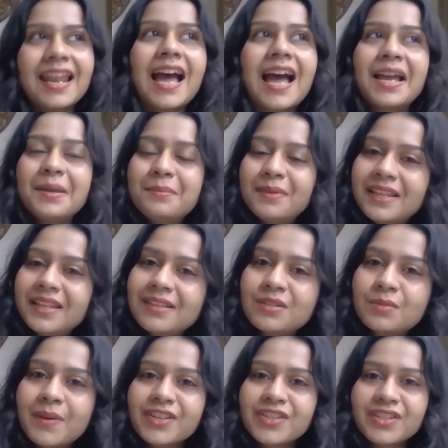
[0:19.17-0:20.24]
I believe,
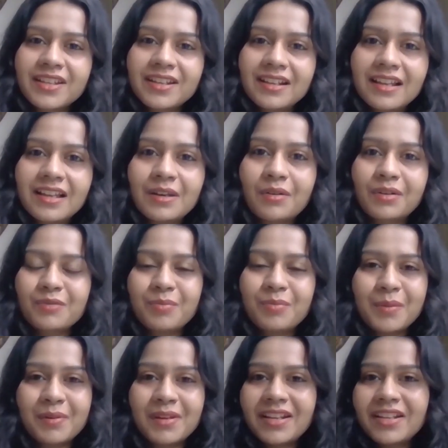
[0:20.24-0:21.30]
especially in India, a lot of
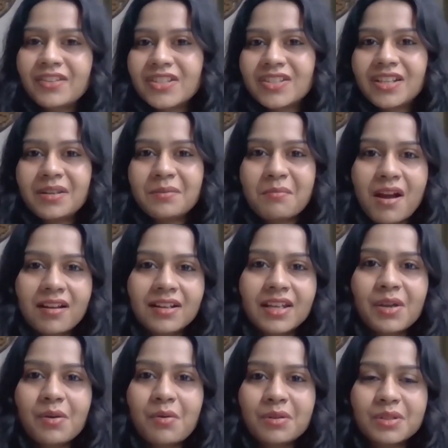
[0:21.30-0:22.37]
people are interested in
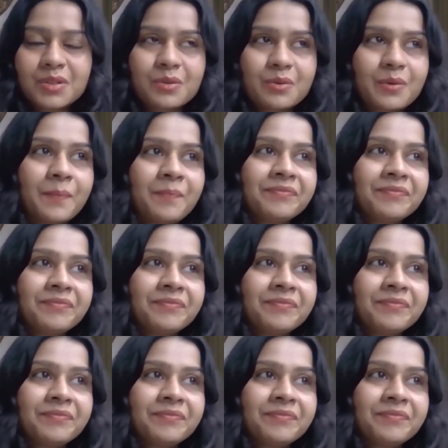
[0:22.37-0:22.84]
marketing also.